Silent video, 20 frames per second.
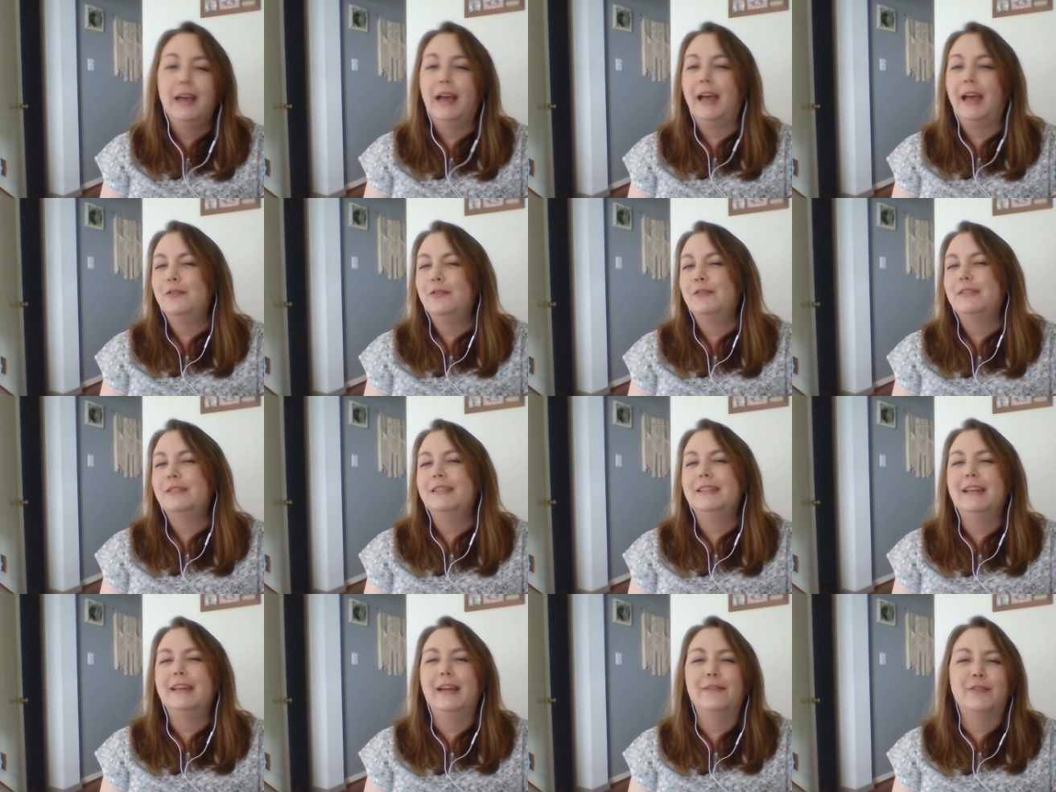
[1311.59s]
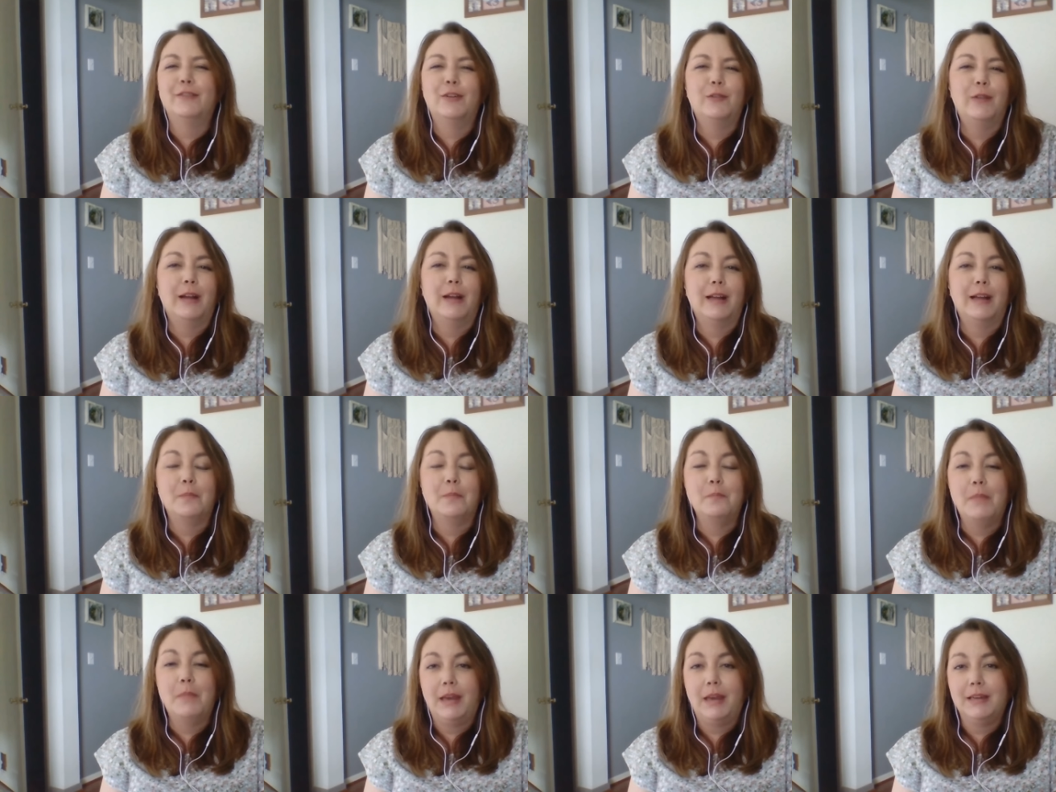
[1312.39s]
I would never
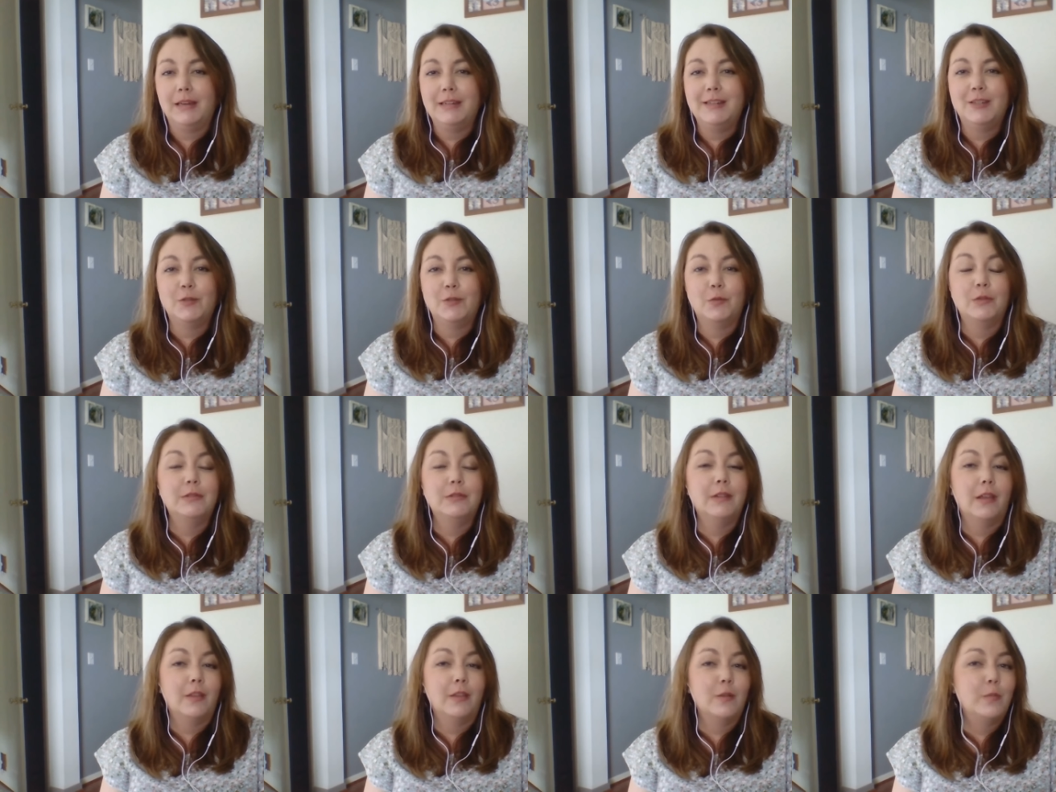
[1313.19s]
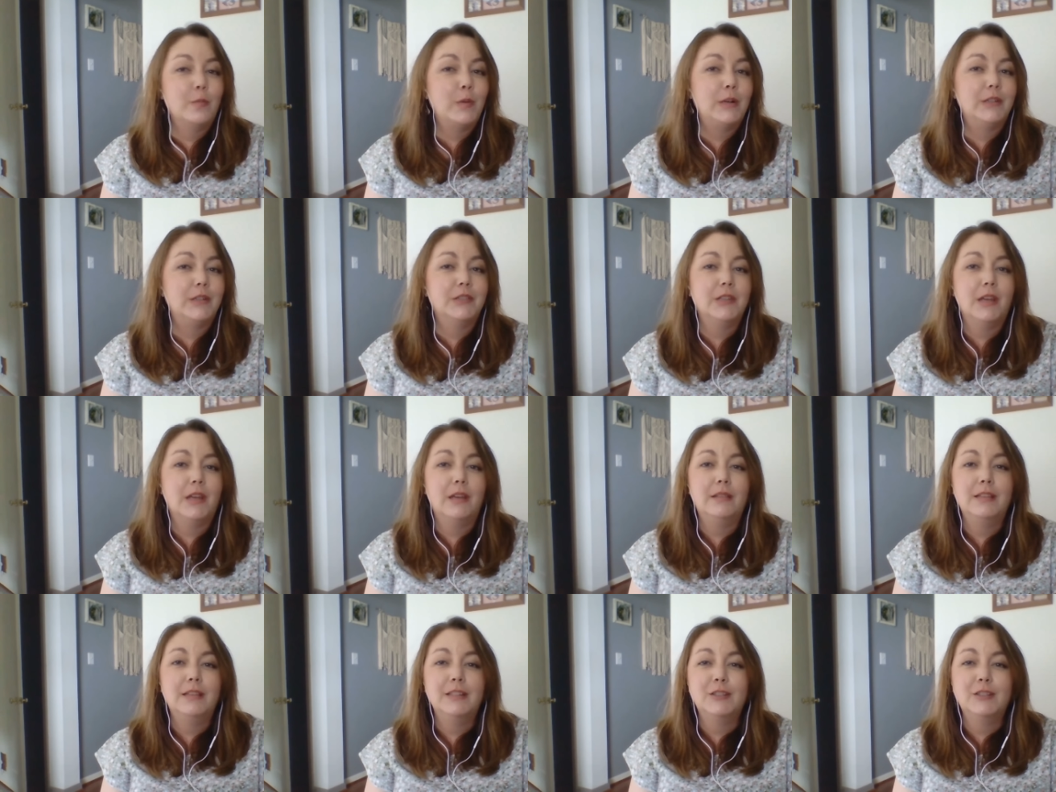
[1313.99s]
recommend it to another
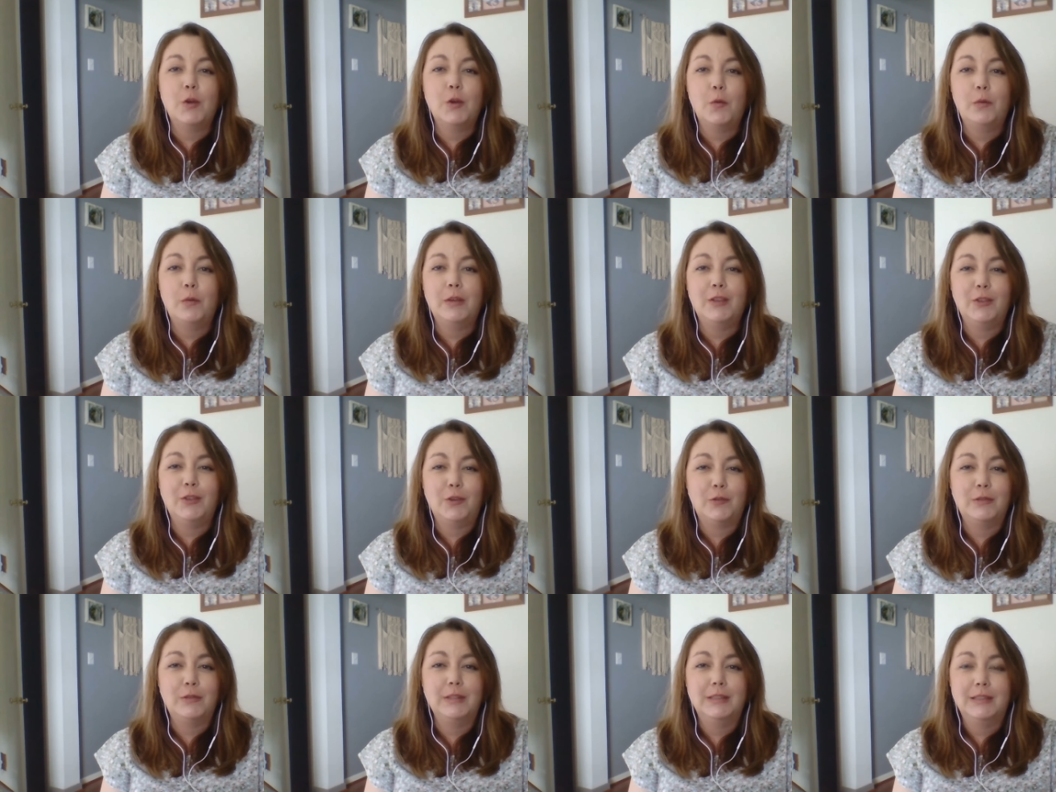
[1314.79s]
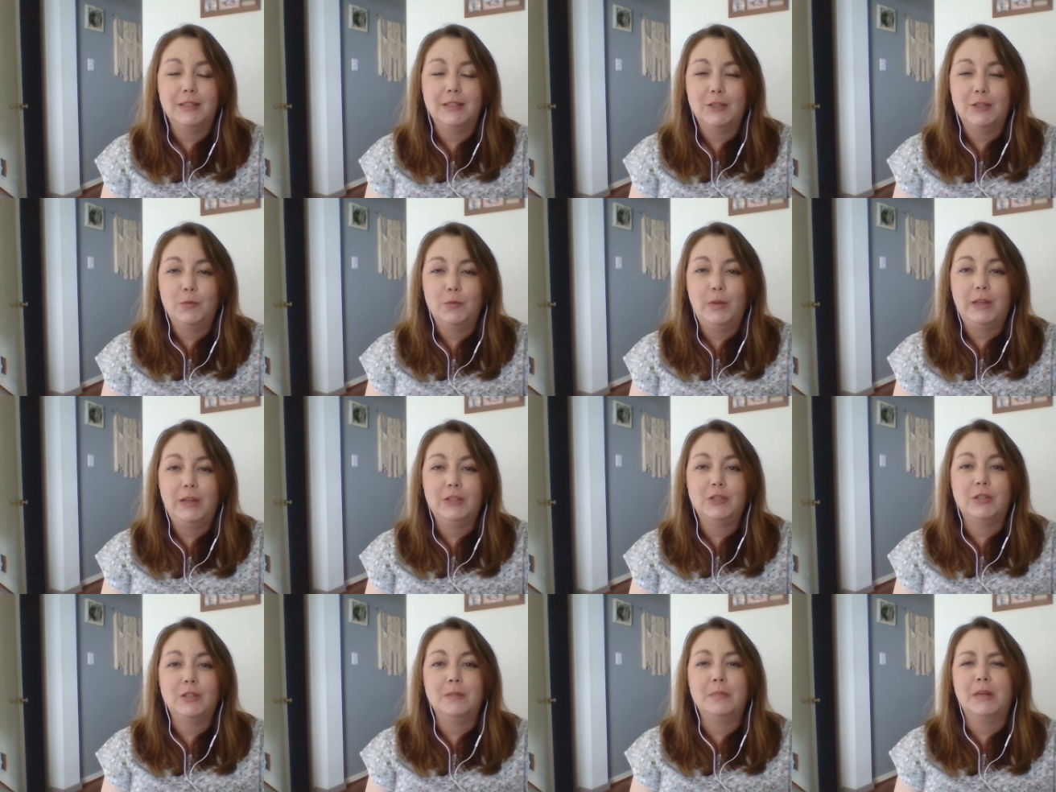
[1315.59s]
person that's going through the
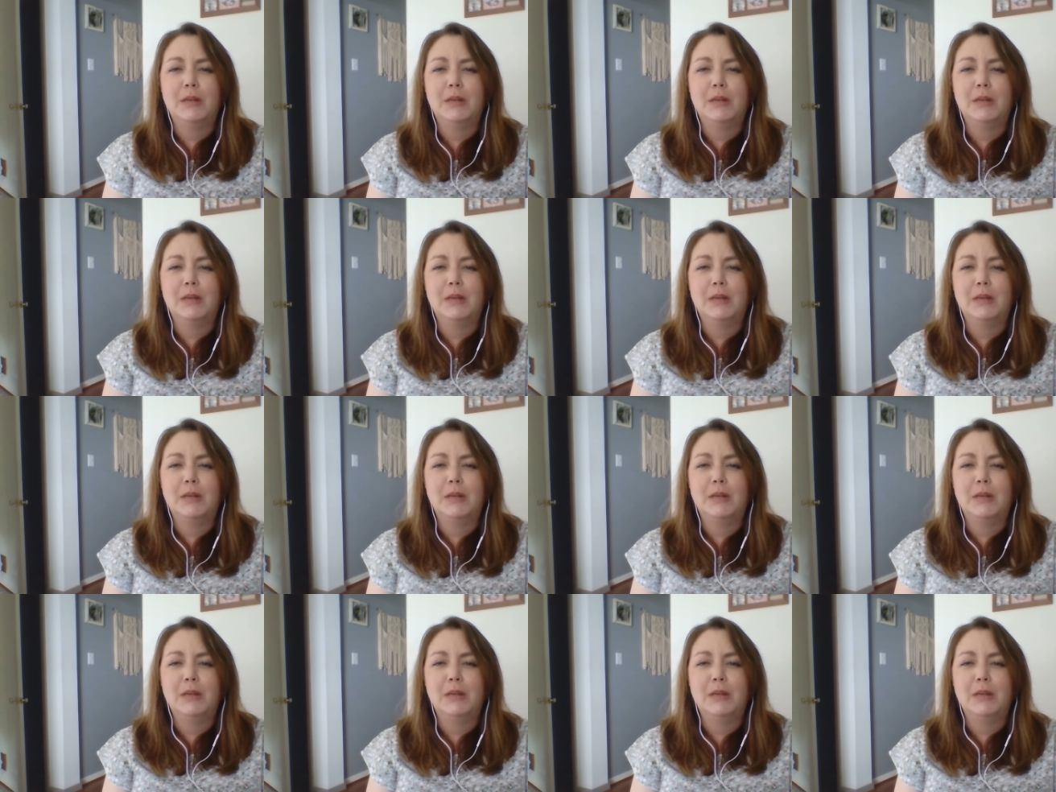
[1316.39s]
situation